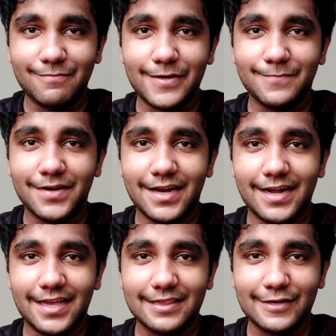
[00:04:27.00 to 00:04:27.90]
on people
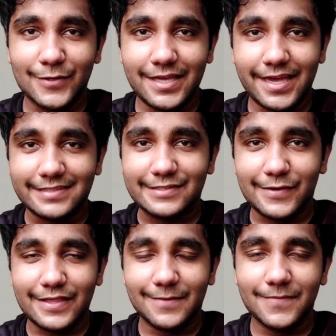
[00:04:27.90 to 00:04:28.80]
and throw the eggs
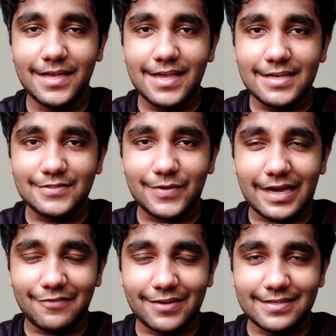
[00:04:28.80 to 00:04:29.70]
on them. So
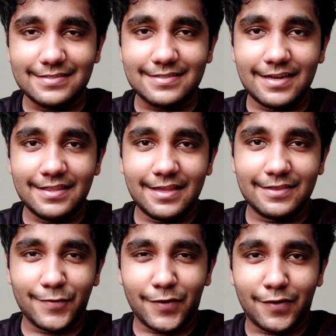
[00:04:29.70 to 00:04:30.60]
after this is done, they
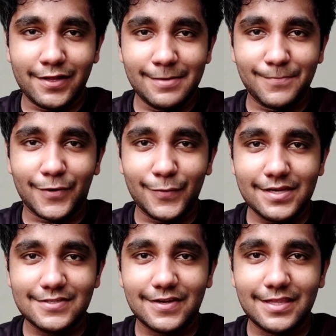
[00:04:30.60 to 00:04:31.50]
throw all the
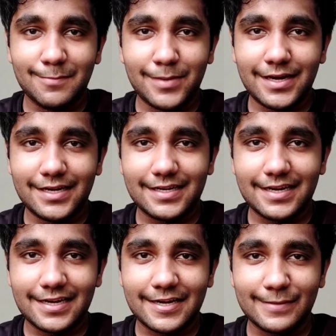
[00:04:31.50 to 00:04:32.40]
powders on them and it
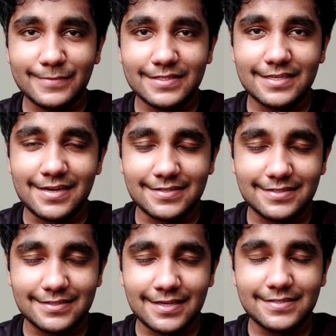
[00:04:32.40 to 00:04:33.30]
comes as a
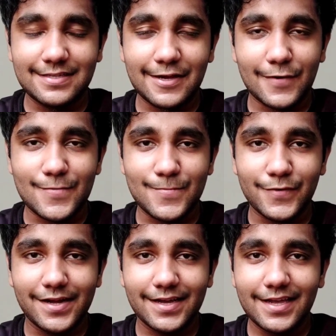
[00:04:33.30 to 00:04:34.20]
disgusting
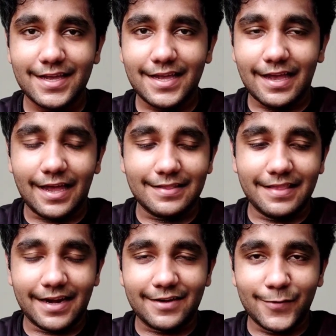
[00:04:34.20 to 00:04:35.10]
output, and
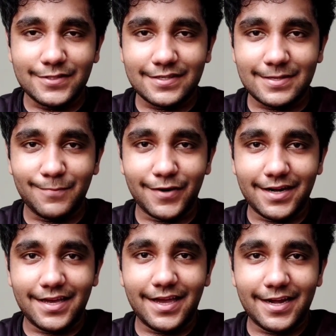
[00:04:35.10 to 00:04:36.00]
that goes as a
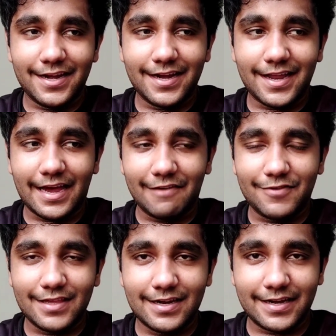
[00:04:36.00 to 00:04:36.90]
birthday. And
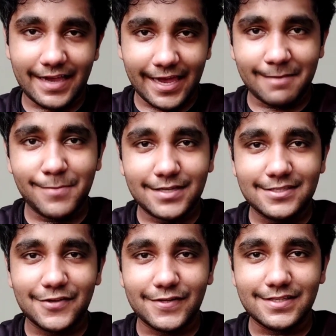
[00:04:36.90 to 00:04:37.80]
after that, a cake bash
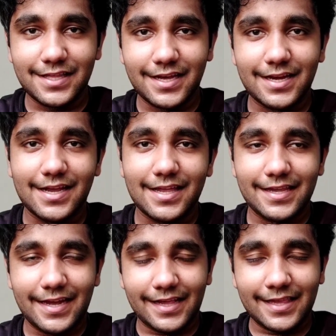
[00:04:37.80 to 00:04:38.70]
is also there.
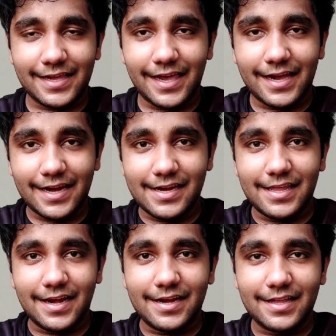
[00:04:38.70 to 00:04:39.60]
They take the cake and
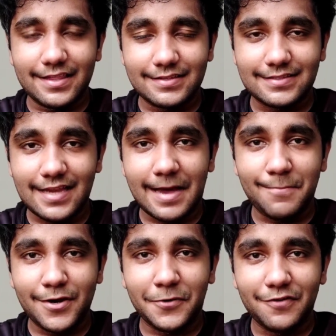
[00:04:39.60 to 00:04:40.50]
they
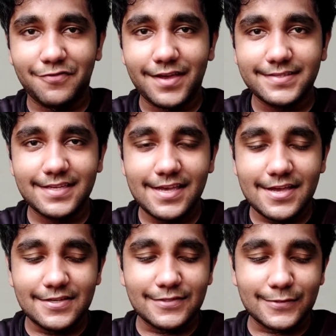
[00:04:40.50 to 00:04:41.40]
slap it on your face.
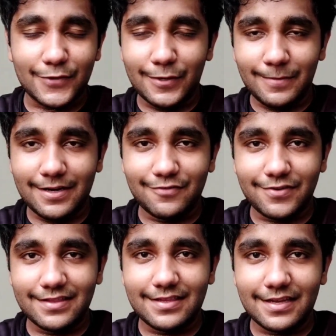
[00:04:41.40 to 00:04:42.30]
So it's going to be a
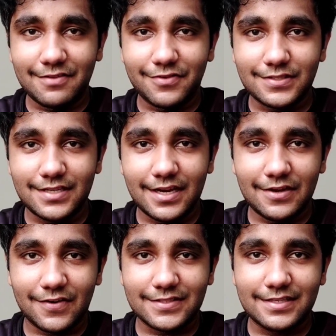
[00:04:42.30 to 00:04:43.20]
different thing if you stay in
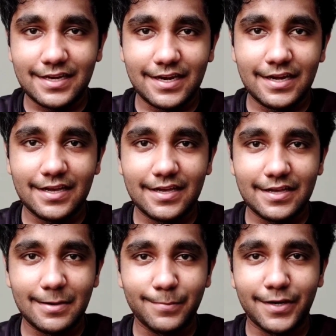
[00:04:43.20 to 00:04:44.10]
a hostel, and
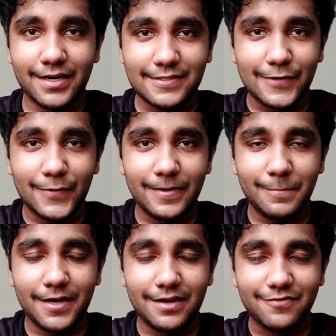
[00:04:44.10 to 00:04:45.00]
your birthdays are going to
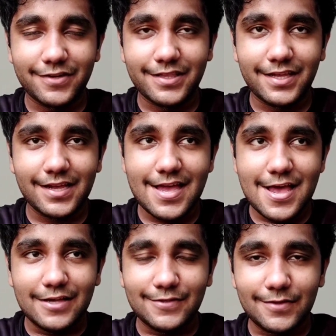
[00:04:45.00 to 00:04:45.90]
be a different thing.
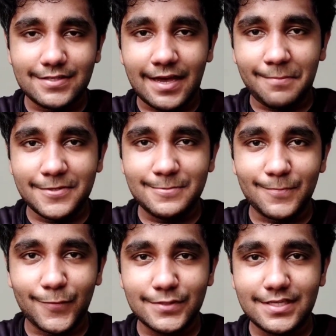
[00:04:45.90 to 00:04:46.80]
So this happens
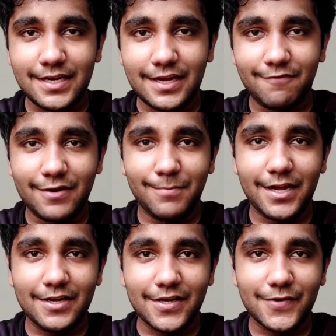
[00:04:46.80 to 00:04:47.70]
mostly in every
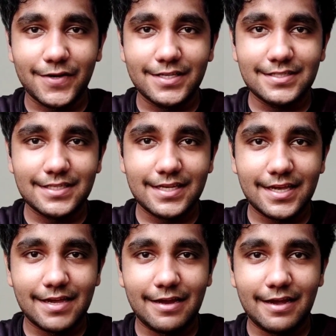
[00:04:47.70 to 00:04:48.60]
medical college
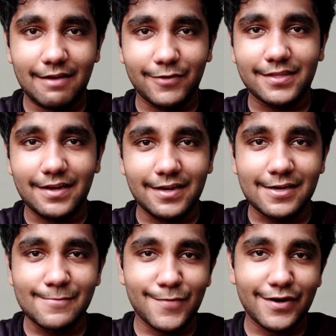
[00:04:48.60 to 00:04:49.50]
with the
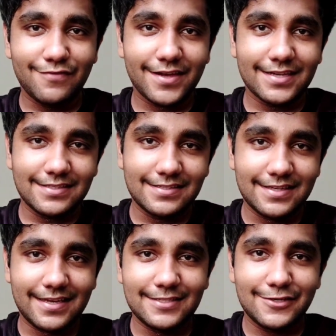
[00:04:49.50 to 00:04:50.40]
little modifications
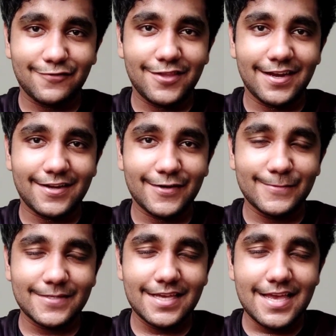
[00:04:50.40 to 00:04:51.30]
in each of their
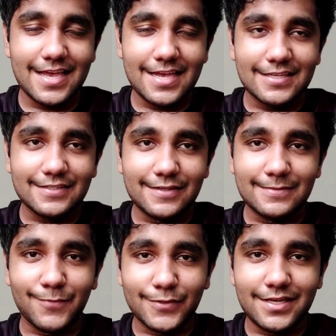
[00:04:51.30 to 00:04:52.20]
terms. So
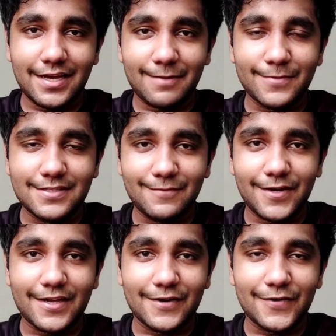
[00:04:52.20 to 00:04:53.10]
this mostly happens in
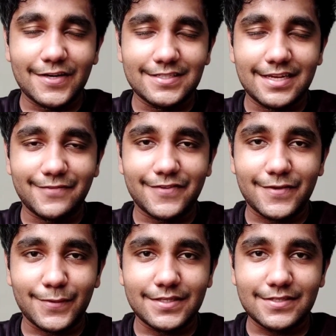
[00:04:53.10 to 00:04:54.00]
medical college life.
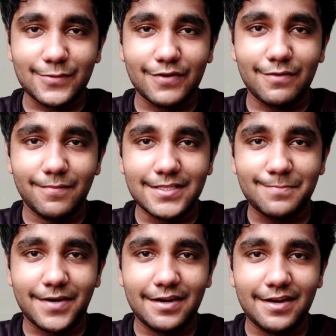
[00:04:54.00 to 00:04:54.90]
So this is one of the
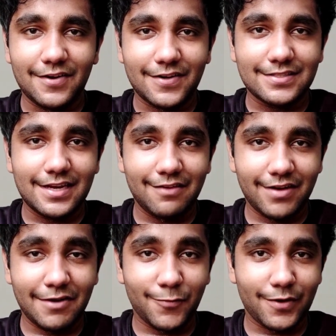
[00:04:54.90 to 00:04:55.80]
best part in your hostel life
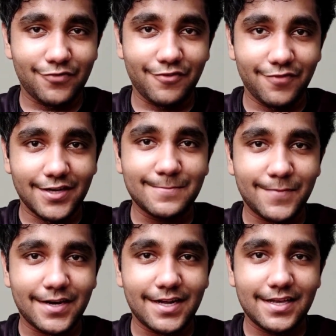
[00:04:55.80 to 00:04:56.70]
and one of the worst
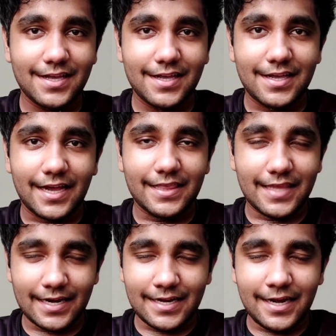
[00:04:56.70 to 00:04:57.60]
part. and
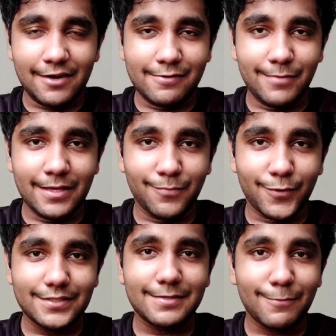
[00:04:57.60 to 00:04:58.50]
that night will be the
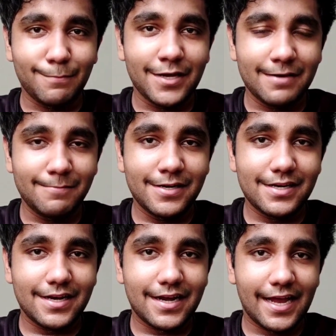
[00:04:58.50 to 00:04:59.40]
most memorable
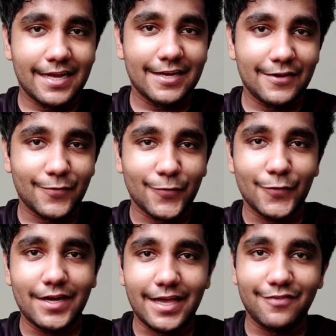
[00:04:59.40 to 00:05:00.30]
night in your
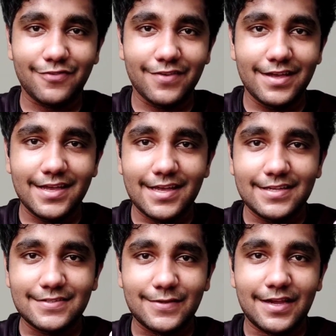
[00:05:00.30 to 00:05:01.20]
whole life.
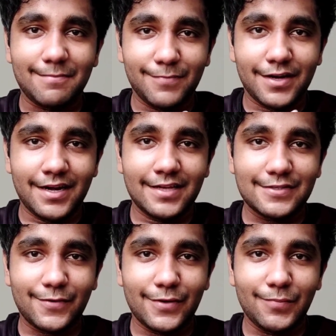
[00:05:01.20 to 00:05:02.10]
So that birthday
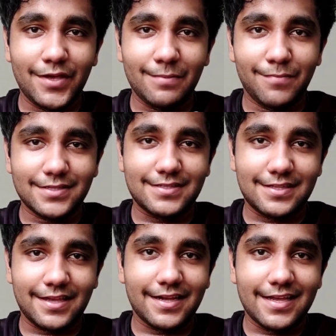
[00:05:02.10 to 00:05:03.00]
is going to be a best
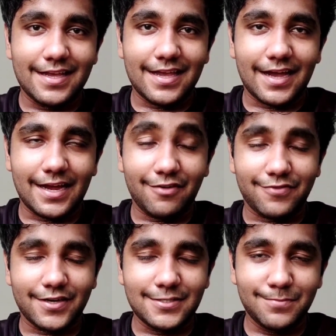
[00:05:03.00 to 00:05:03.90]
thing, and your
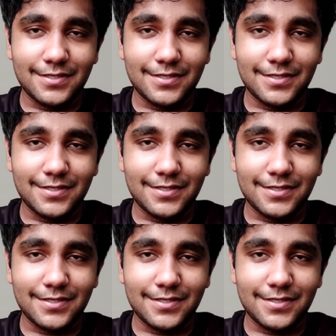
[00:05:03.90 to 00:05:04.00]
first